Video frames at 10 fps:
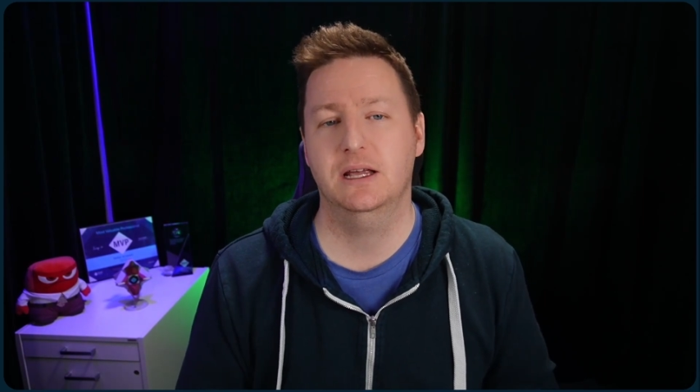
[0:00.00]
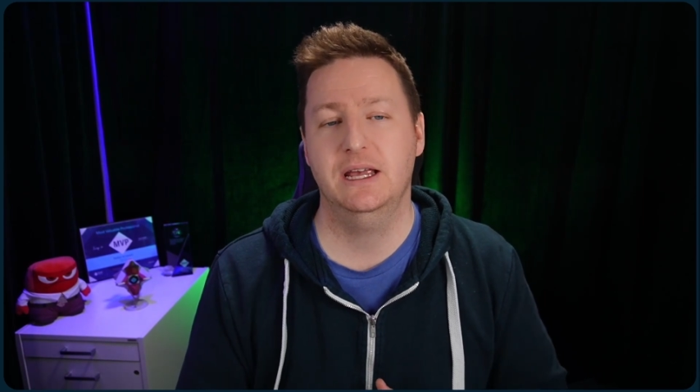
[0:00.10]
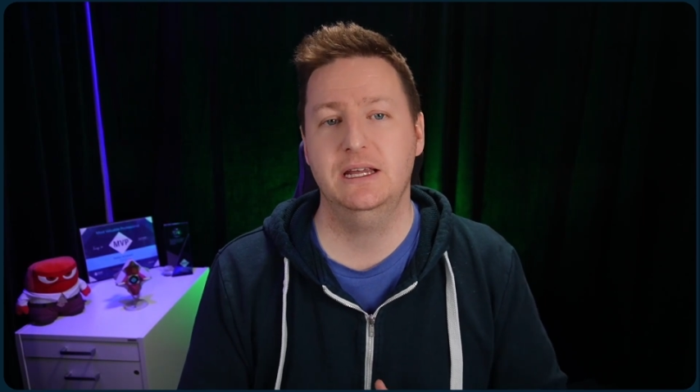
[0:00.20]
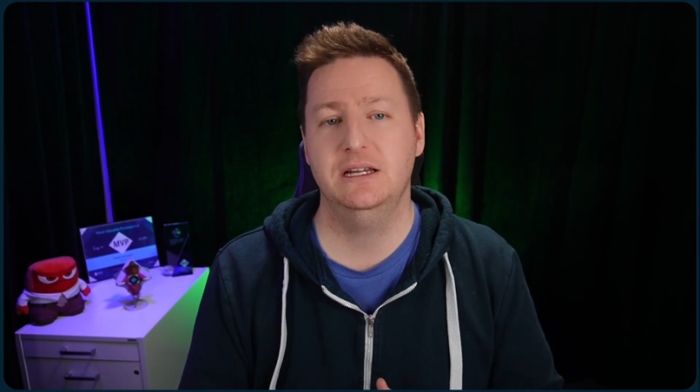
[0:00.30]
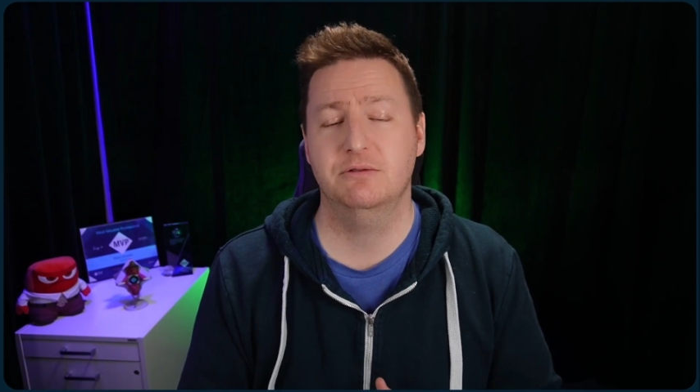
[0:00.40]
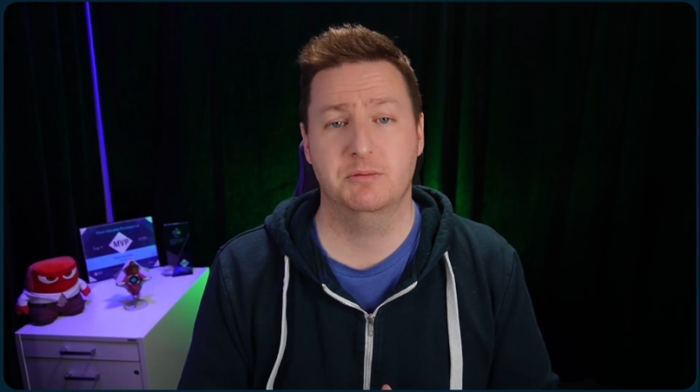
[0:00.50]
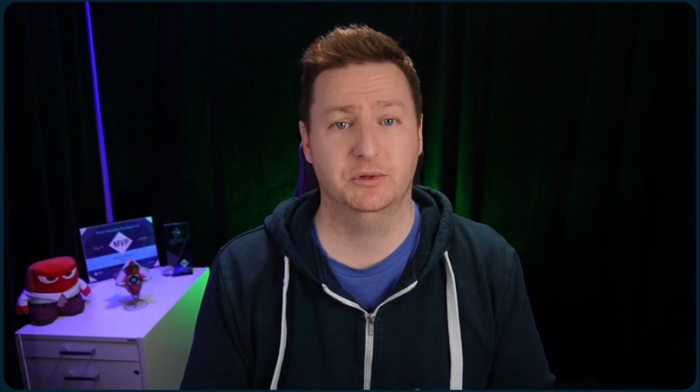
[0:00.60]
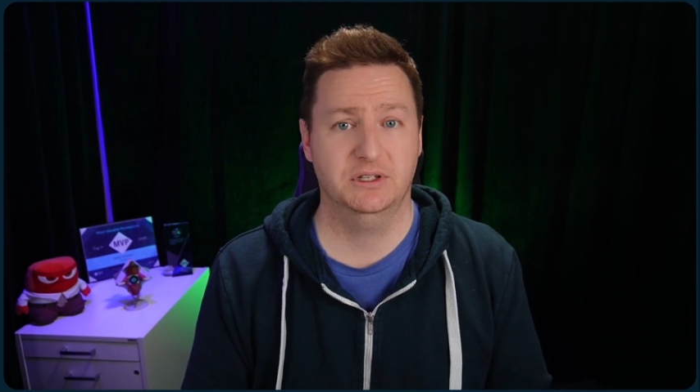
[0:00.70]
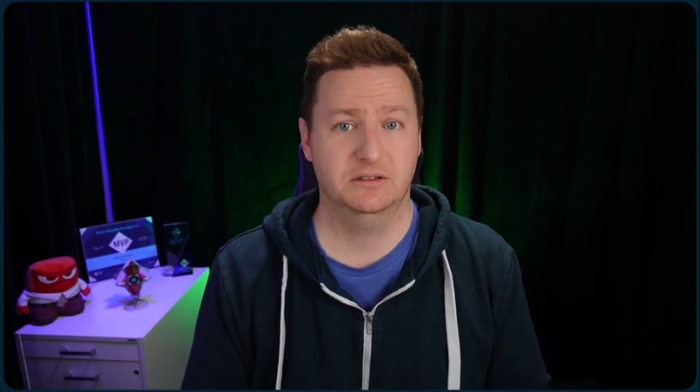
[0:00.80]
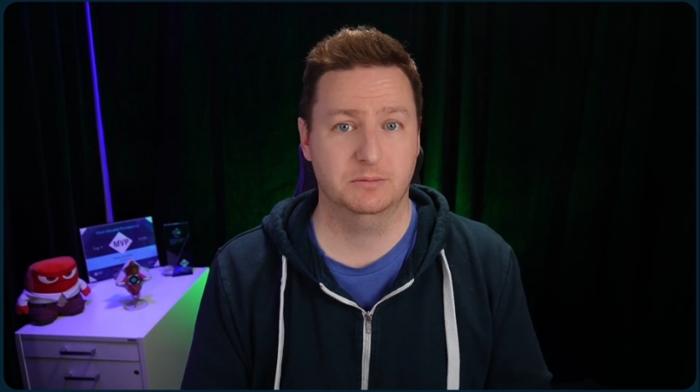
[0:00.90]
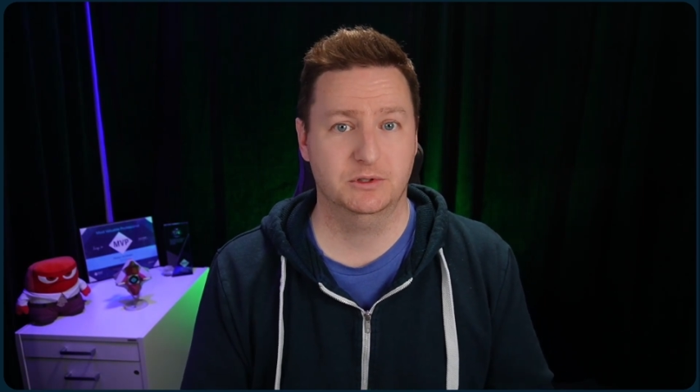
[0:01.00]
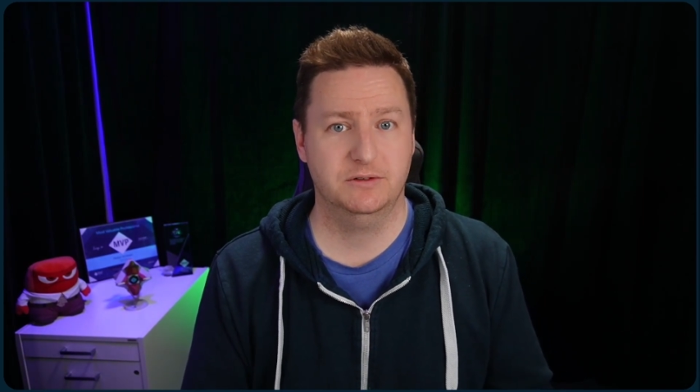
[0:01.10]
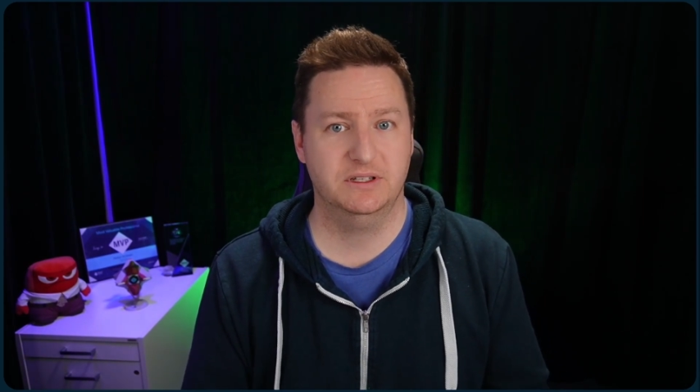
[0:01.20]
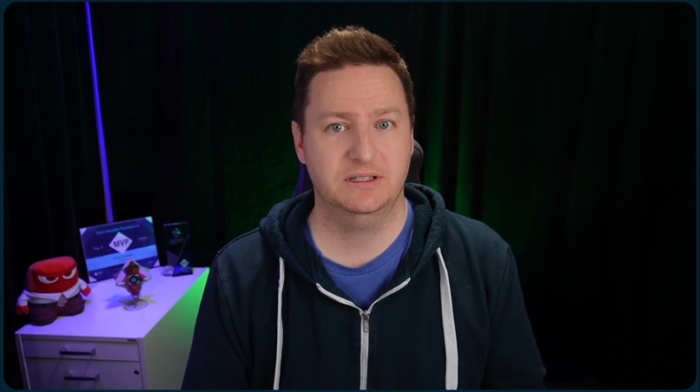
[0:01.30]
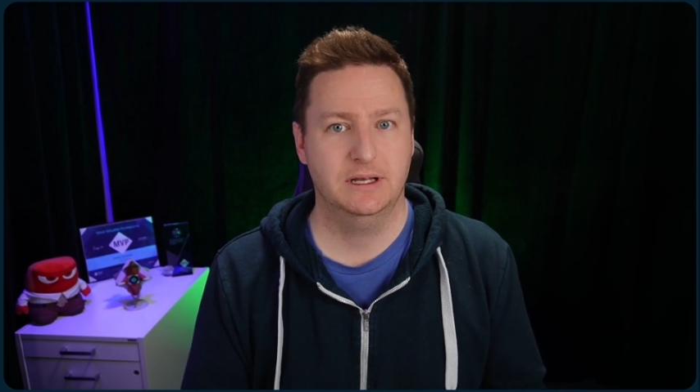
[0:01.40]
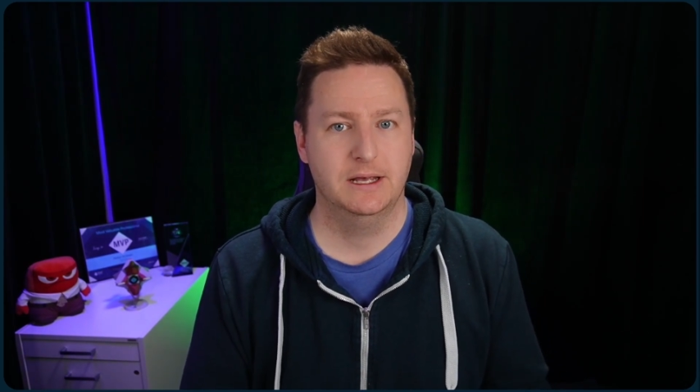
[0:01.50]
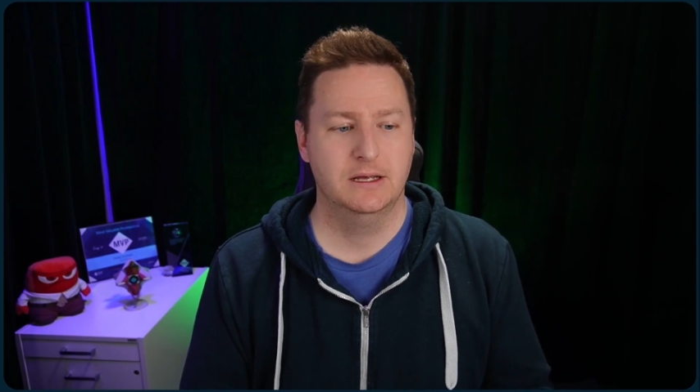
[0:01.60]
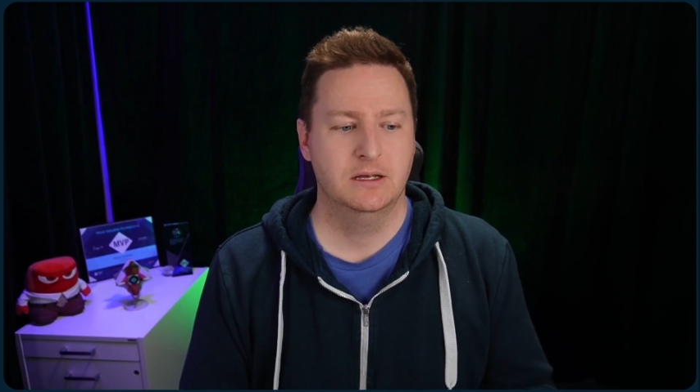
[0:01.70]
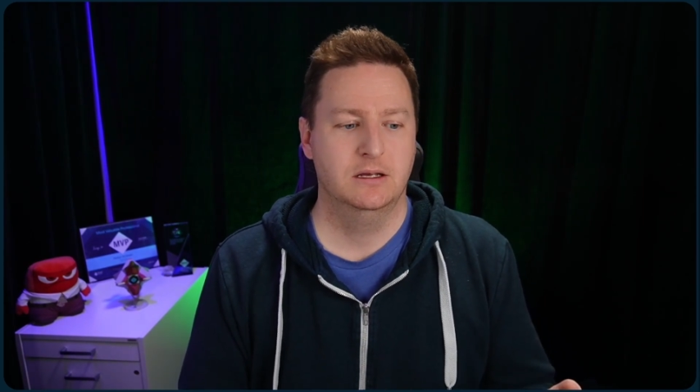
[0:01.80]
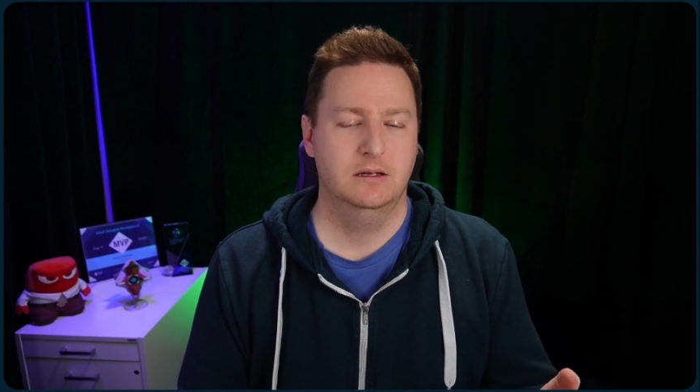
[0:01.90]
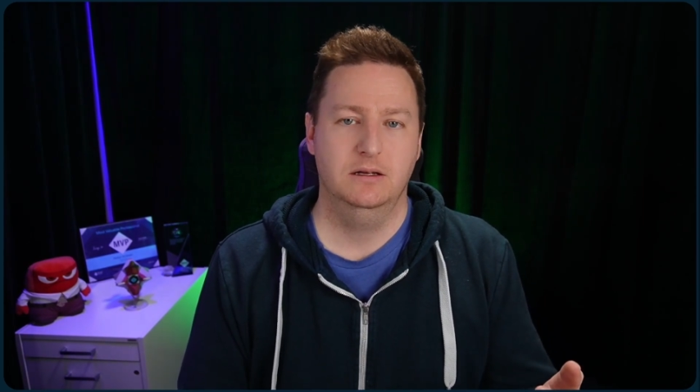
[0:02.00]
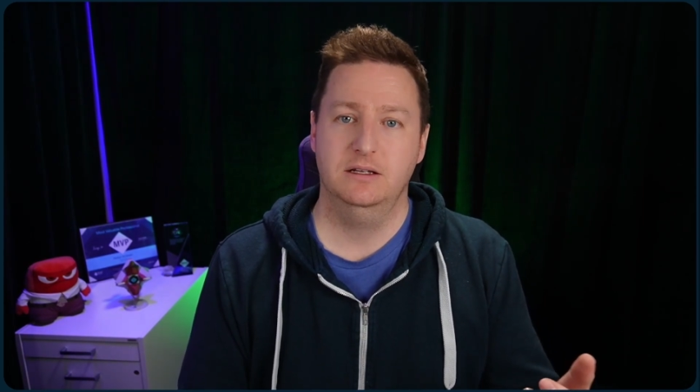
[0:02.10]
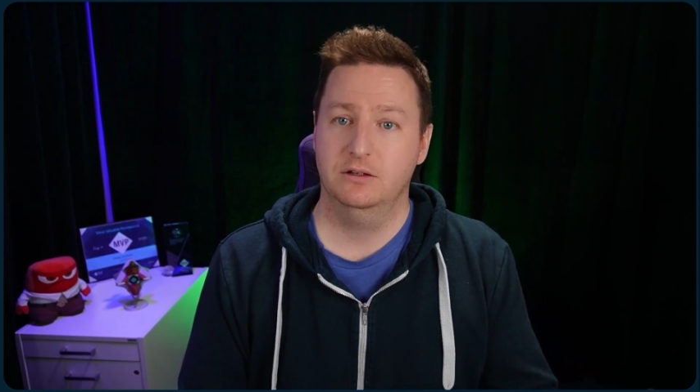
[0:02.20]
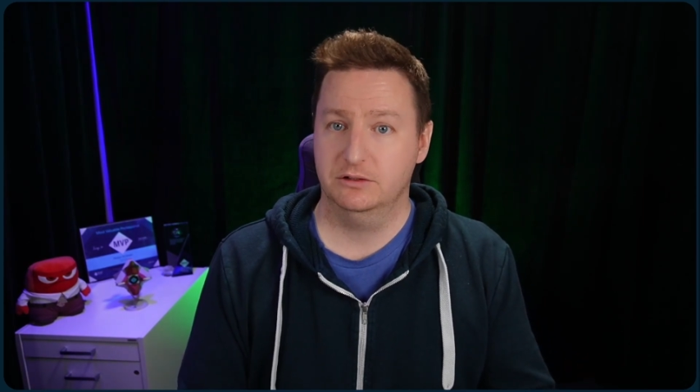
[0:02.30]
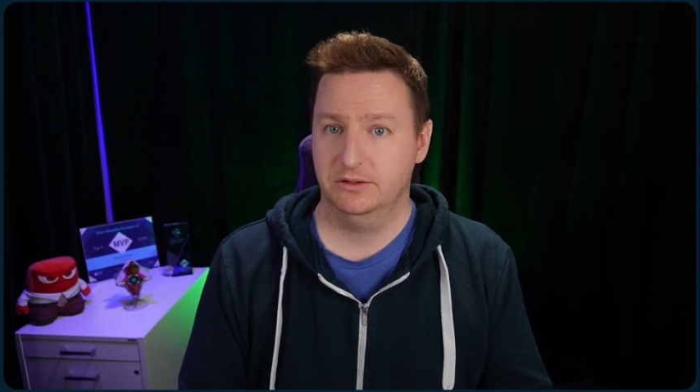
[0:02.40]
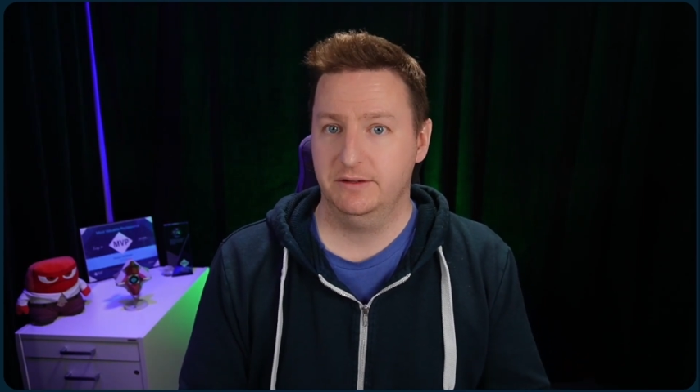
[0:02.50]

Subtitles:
a remote desktop services is also the